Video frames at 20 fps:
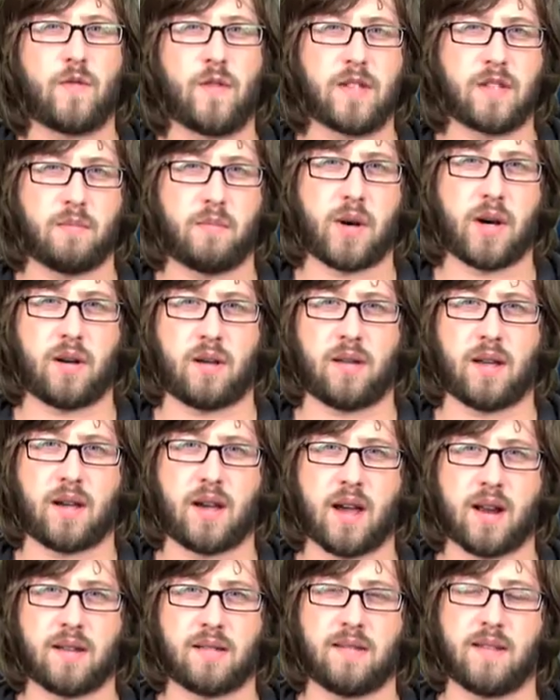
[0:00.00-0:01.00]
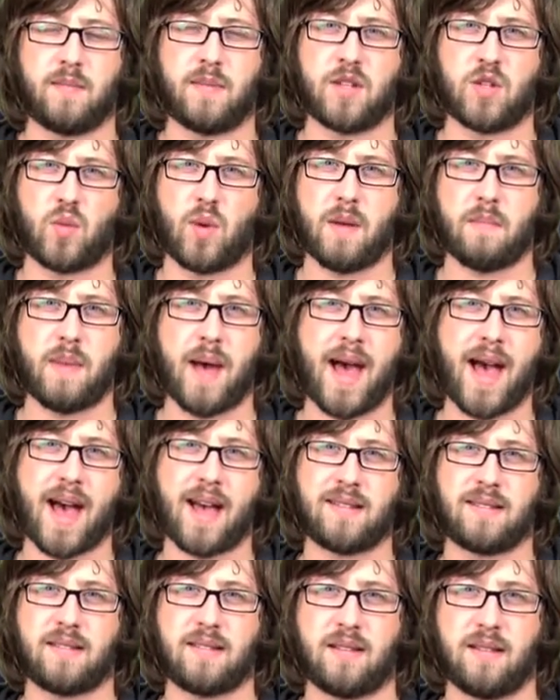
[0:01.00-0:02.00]
if it's a bug that kind of slipped its way
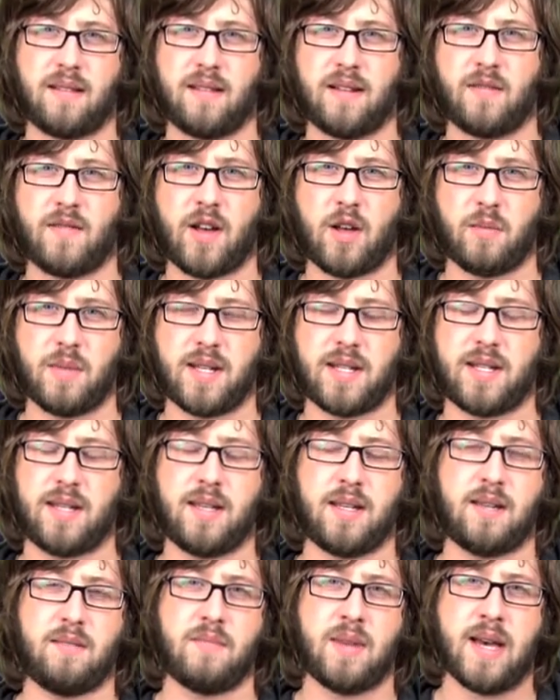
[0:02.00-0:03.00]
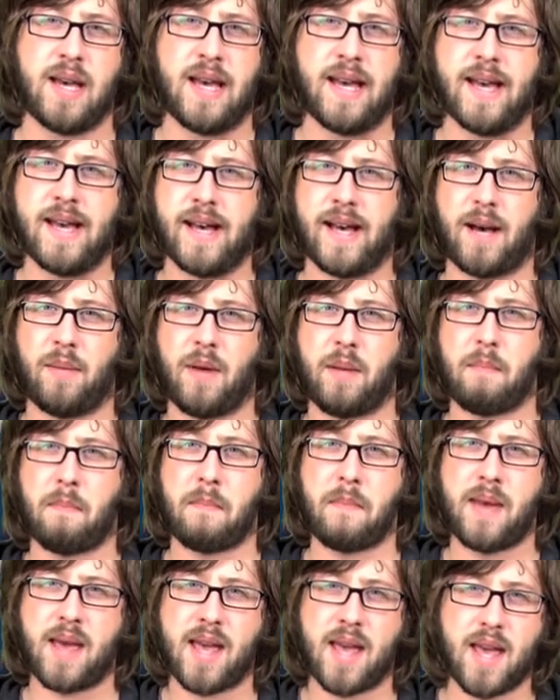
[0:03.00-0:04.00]
past the development team. Um, it
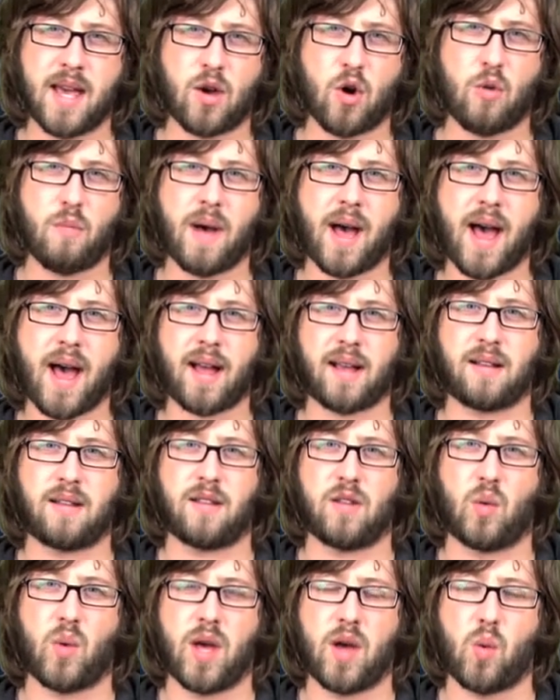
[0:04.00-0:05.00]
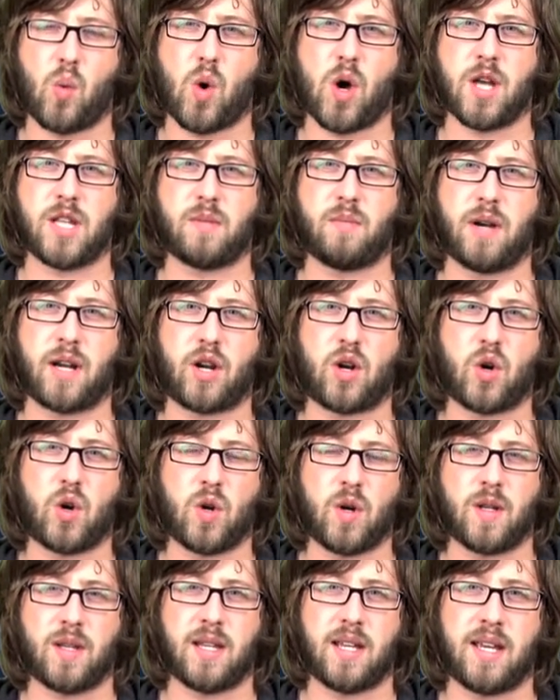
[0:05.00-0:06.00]
may go back to the way it was, but
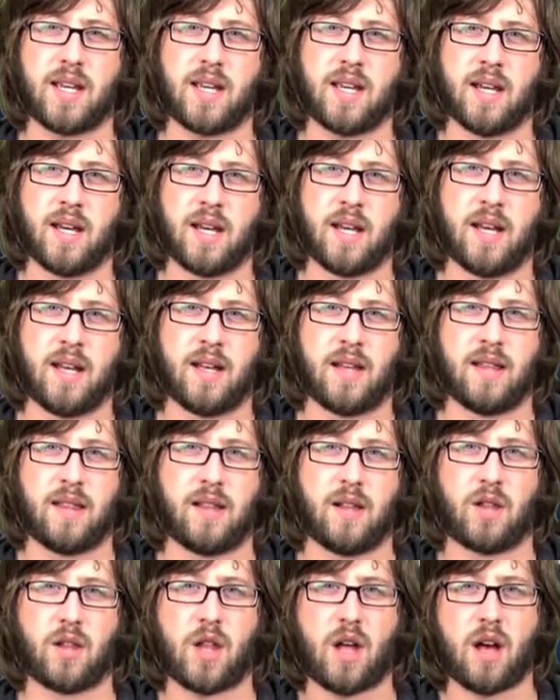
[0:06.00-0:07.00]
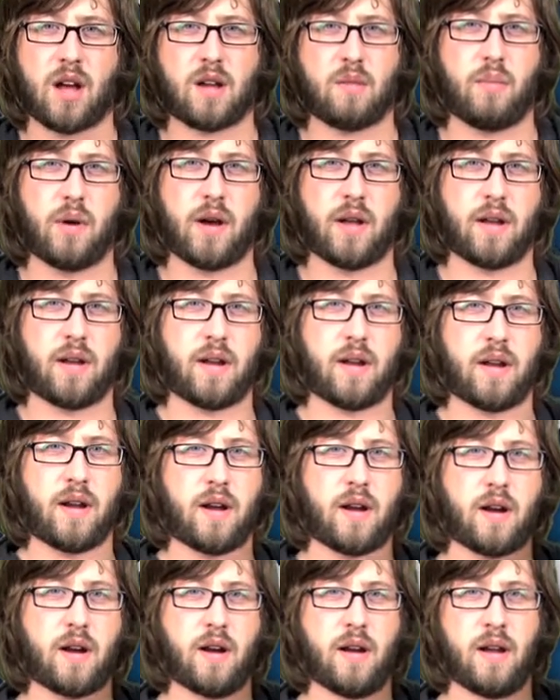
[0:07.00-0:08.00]
currently the lock button
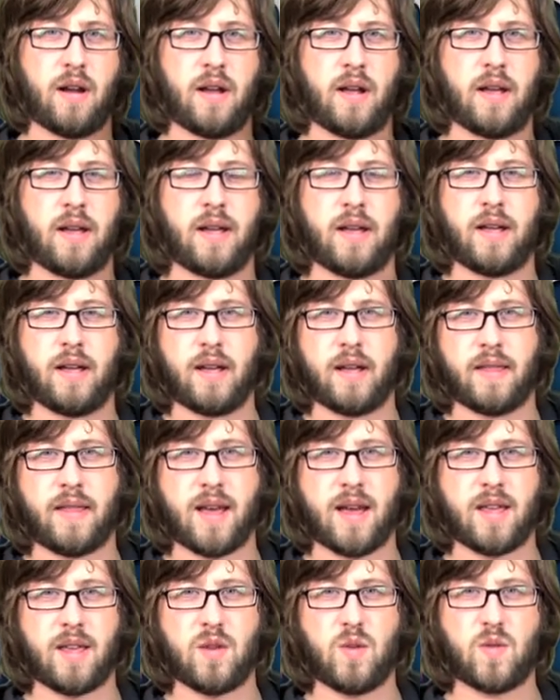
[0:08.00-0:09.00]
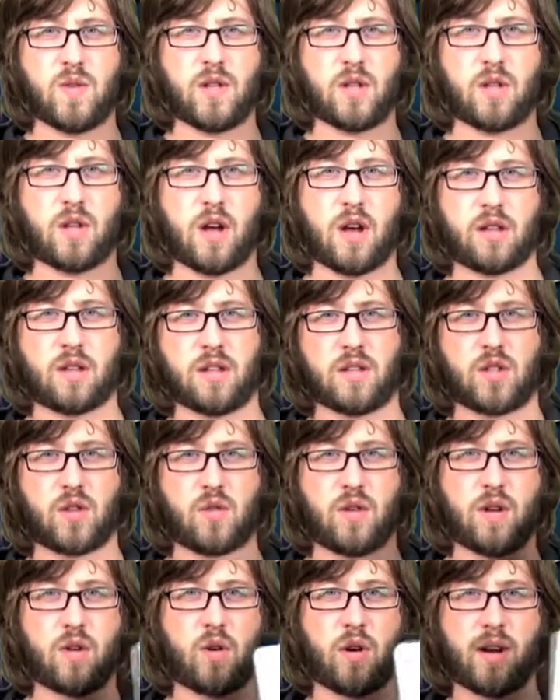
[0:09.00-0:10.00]
here that used to lock the
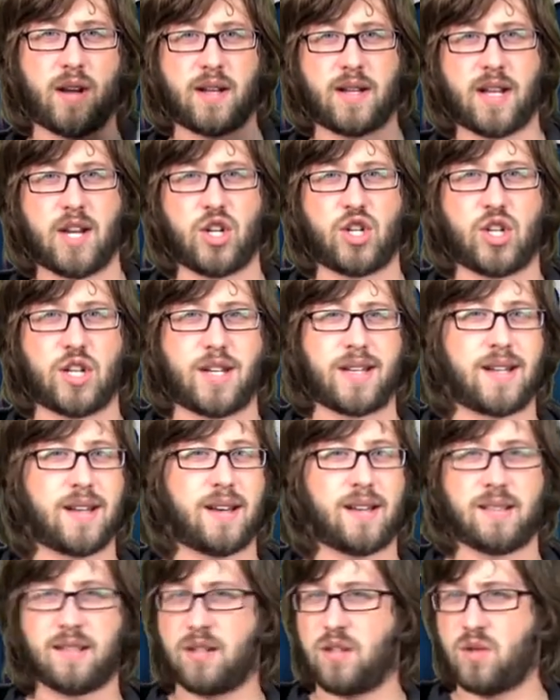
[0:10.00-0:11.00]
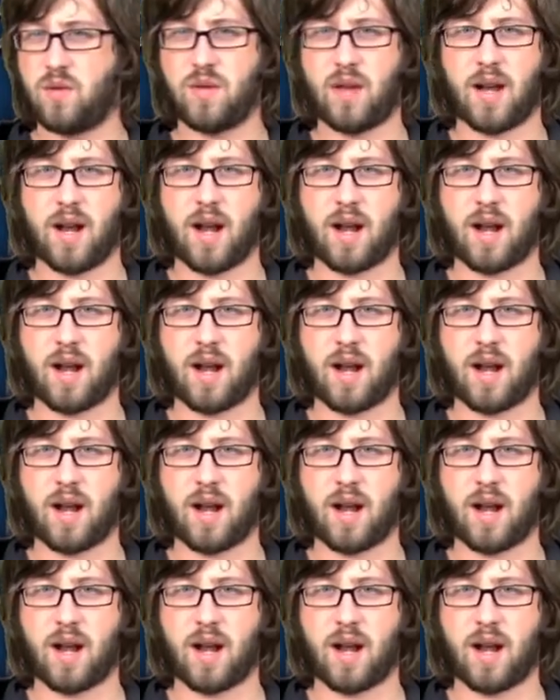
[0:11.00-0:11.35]
screen orientation doesn't do that